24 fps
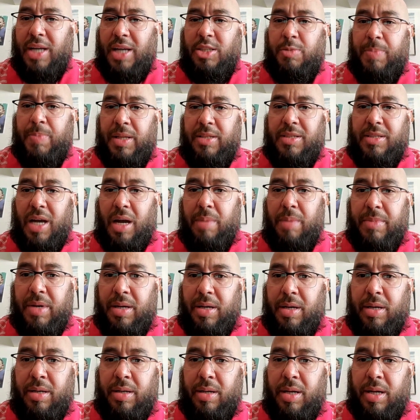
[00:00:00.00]
I spend time
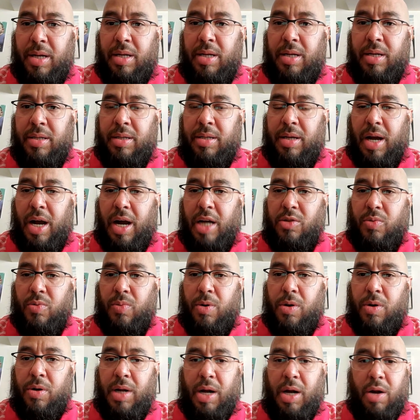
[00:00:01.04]
in God's
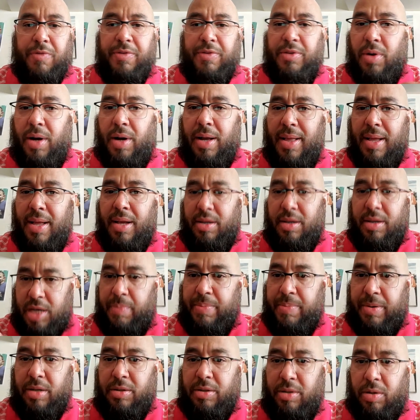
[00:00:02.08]
word? How often do I
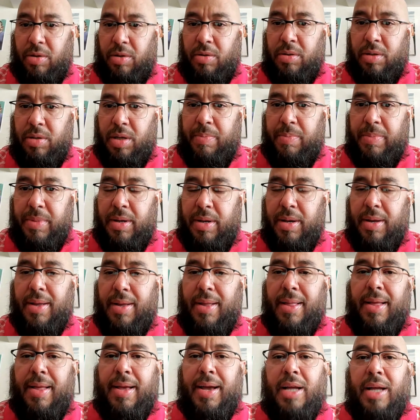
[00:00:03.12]
keep it,
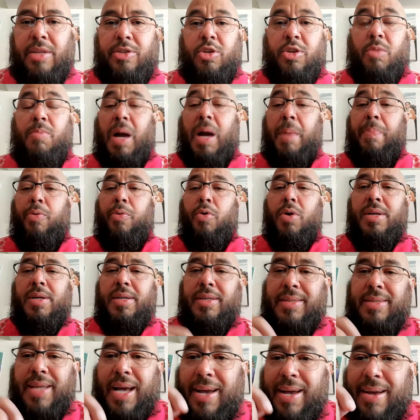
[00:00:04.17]
And so my
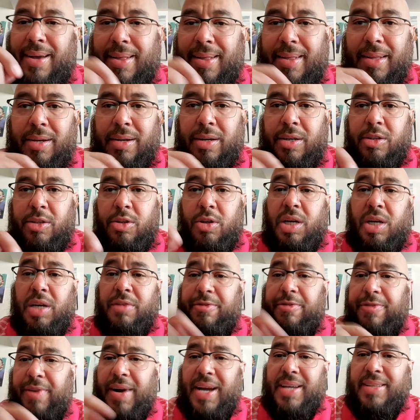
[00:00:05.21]
point is that you
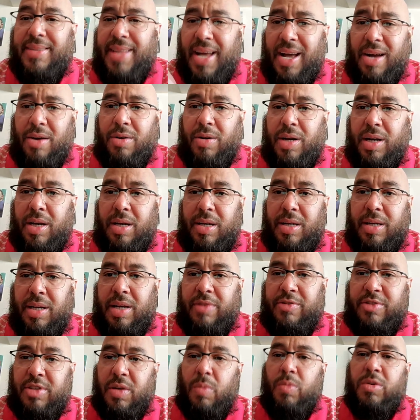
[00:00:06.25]
can find out
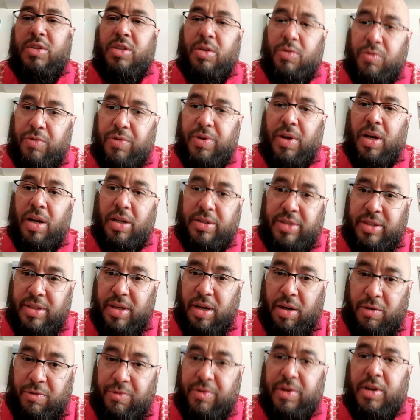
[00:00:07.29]
if someone's a
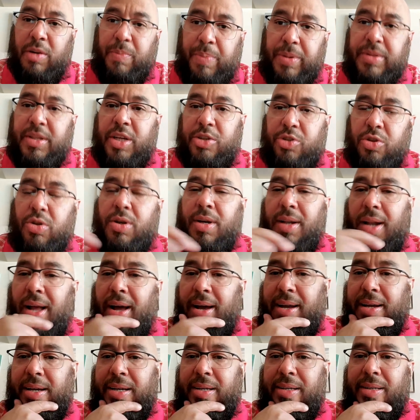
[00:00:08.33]
real potential
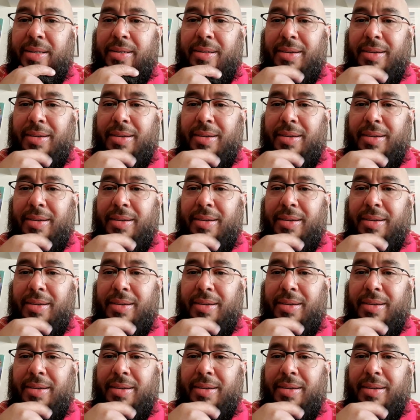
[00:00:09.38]
client.